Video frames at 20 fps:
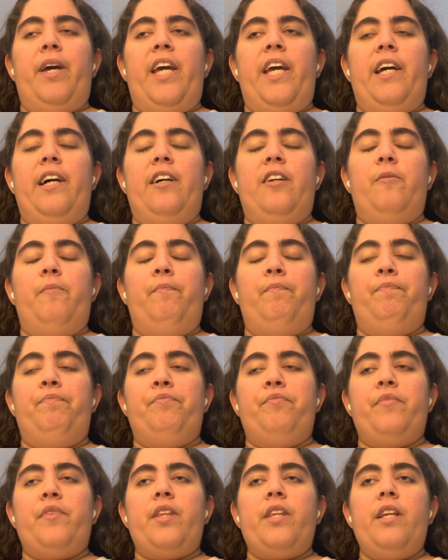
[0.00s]
And
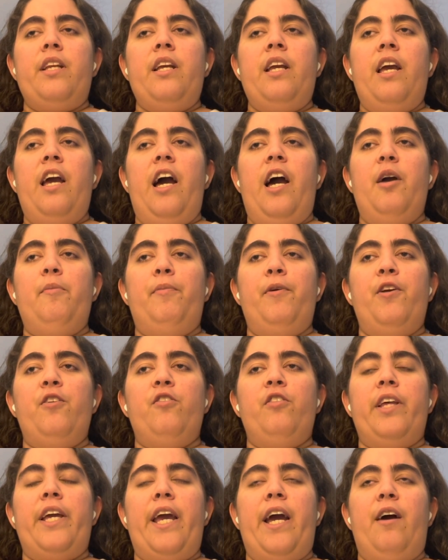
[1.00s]
I
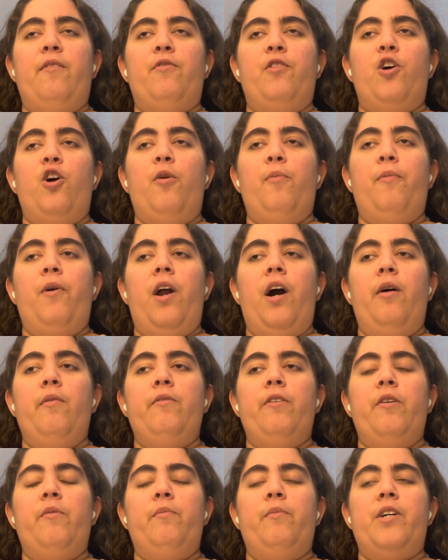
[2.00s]
personally have no
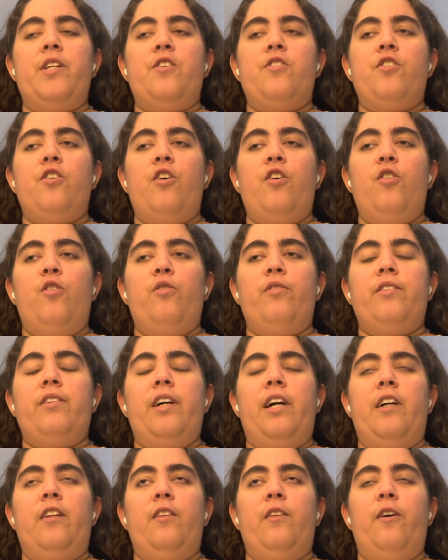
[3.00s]
problem with jokes.
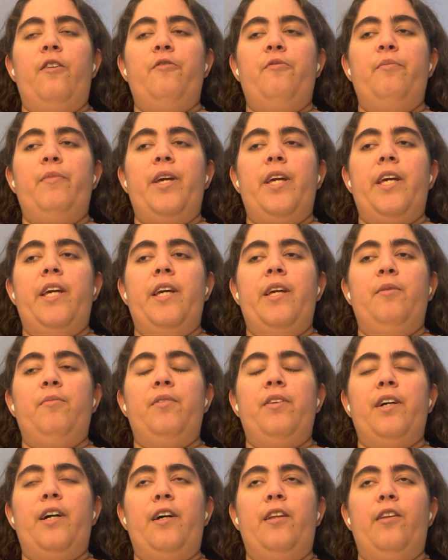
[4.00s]
I love
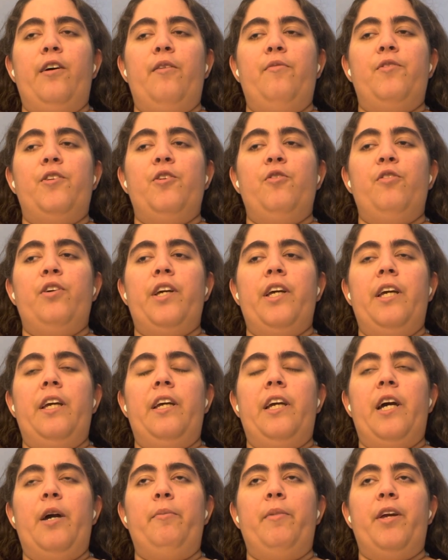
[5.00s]
memes. I love
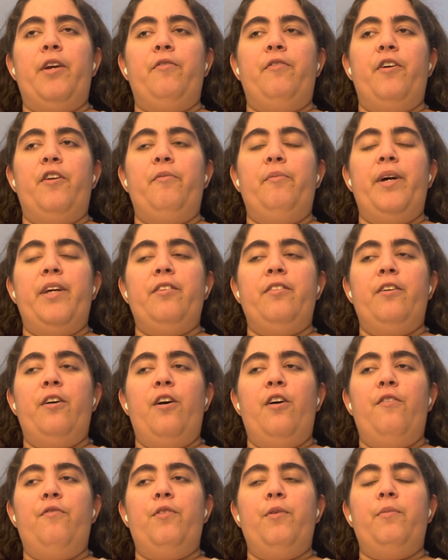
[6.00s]
joking. I make fun of
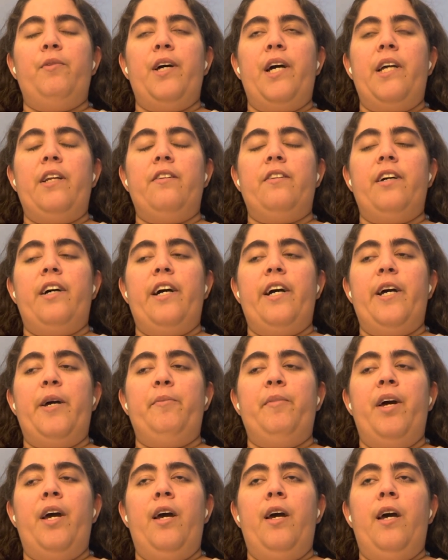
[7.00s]
myself from time to
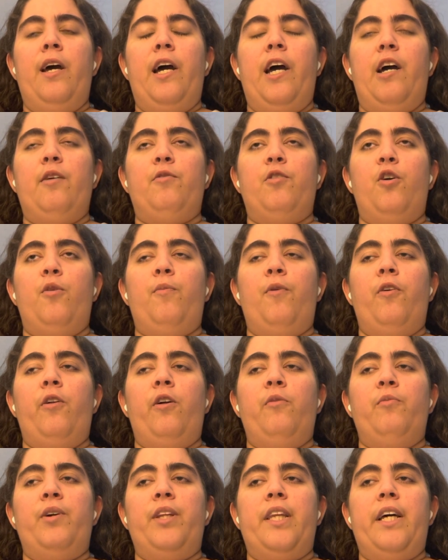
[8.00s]
time. I have no
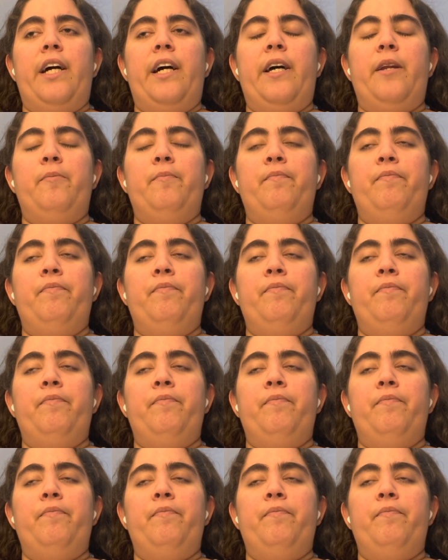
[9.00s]
problem with that.